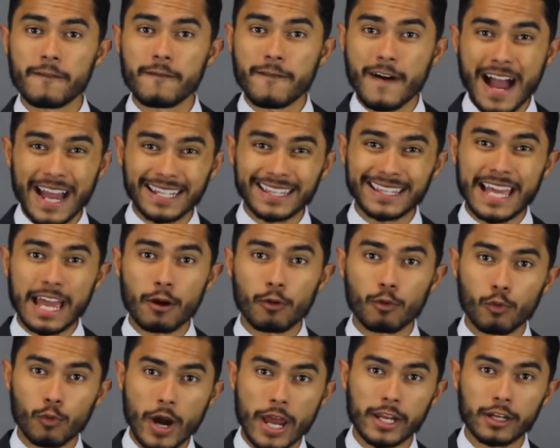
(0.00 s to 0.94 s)
find that
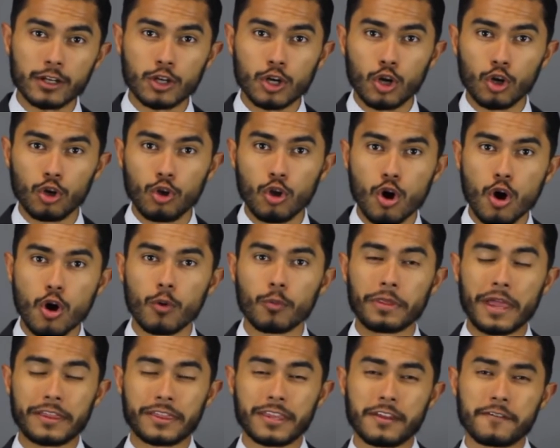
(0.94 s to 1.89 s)
right
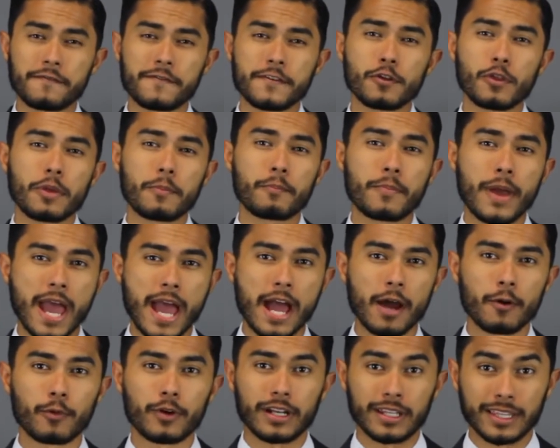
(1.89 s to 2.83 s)
cologne that they feel
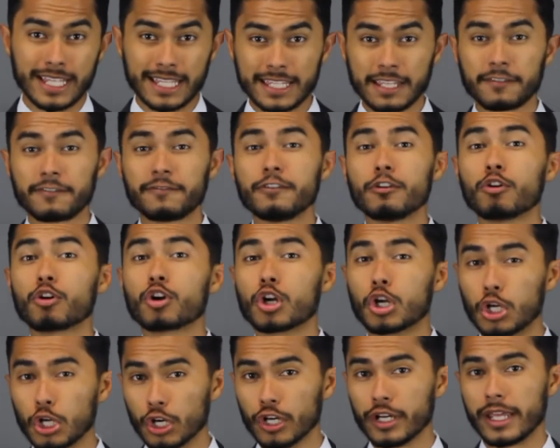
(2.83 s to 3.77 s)
empowered in, that they feel
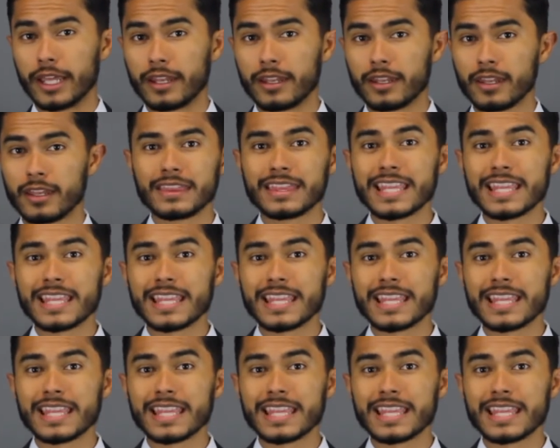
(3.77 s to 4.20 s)
good in,